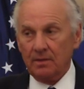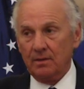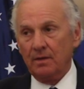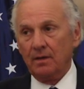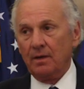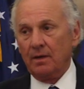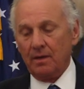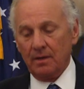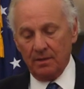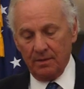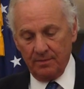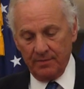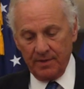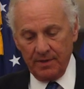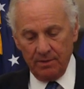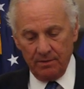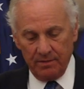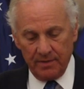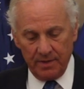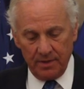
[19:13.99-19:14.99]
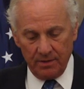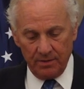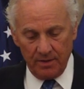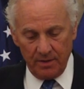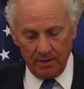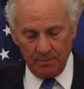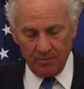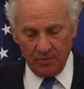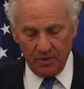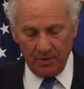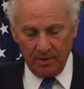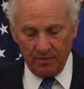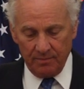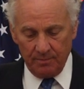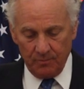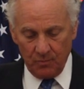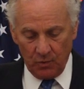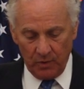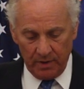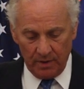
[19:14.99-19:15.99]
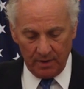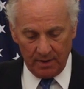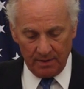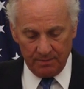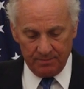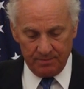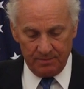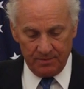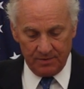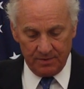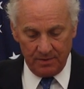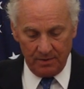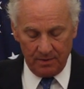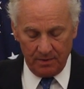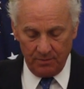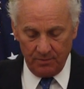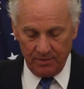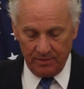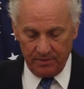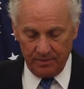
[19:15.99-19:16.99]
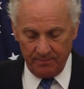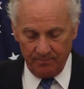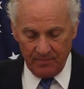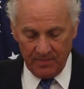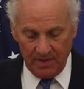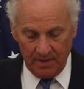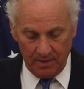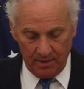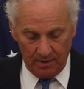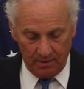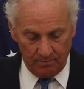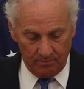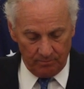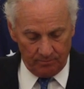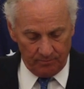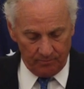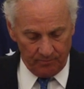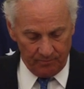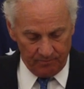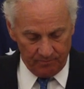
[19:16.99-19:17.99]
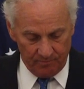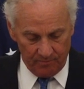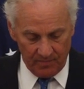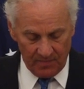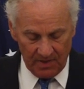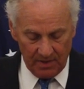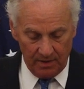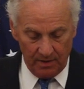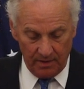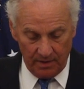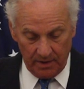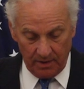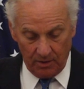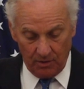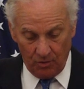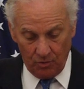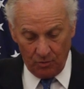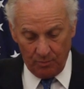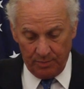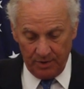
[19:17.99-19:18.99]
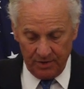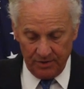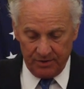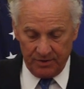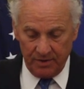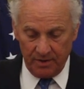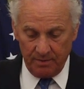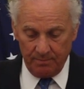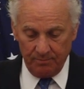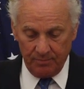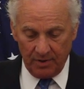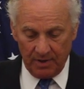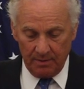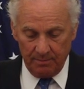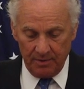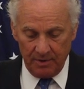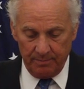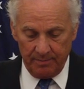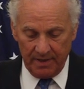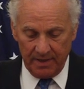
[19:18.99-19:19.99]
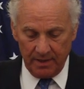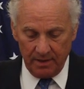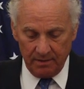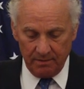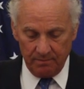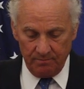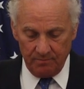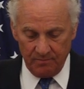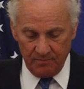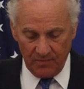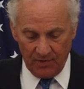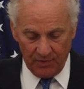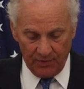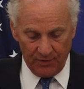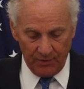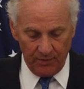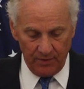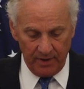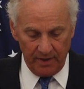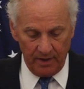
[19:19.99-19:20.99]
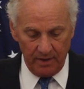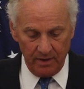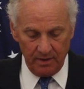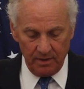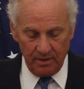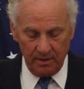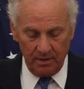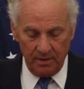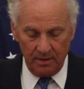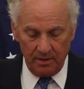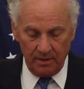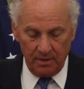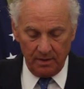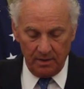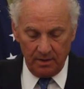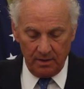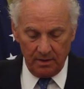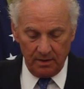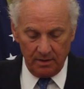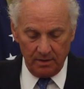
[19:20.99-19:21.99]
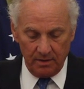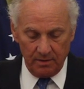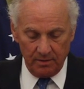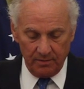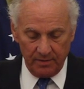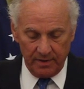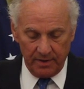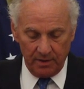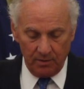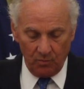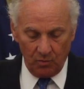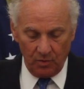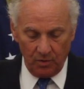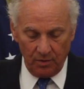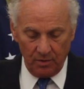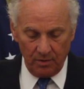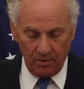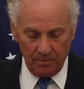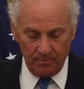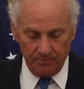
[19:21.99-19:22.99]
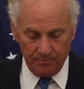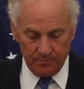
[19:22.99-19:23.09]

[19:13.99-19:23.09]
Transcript: Yeah, there are a number of them. Well, I'll start with a whole bunch of them, probably about 30 that were